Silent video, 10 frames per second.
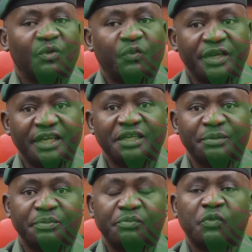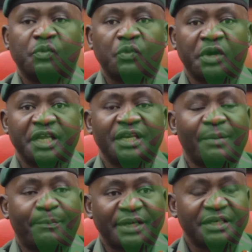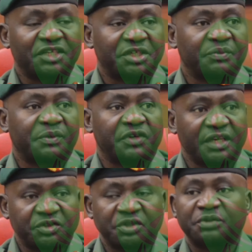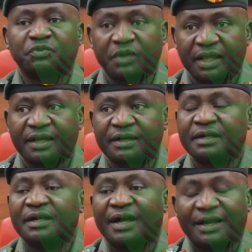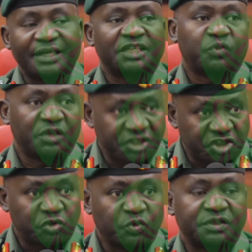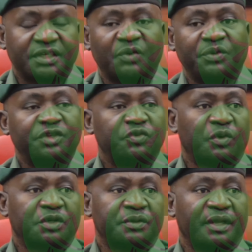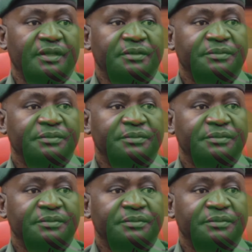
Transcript: We need to work in a partnership relationship together, and that's what this shows, that we need to work together.